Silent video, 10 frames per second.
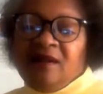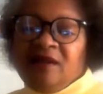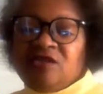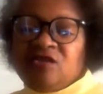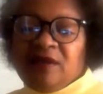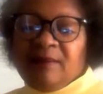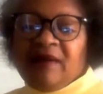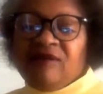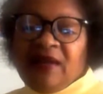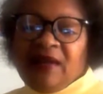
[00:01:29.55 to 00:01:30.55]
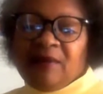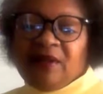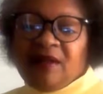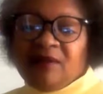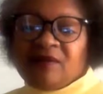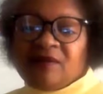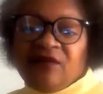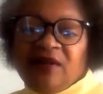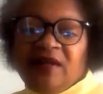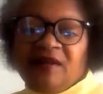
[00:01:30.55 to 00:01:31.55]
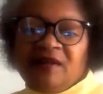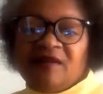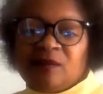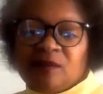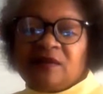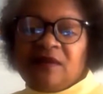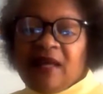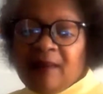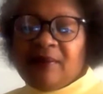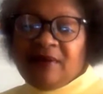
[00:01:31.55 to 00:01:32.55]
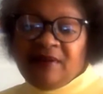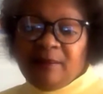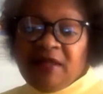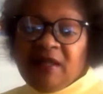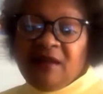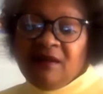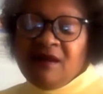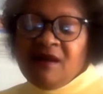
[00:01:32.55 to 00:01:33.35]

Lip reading: history in my family, and I was afraid that this was happening to me.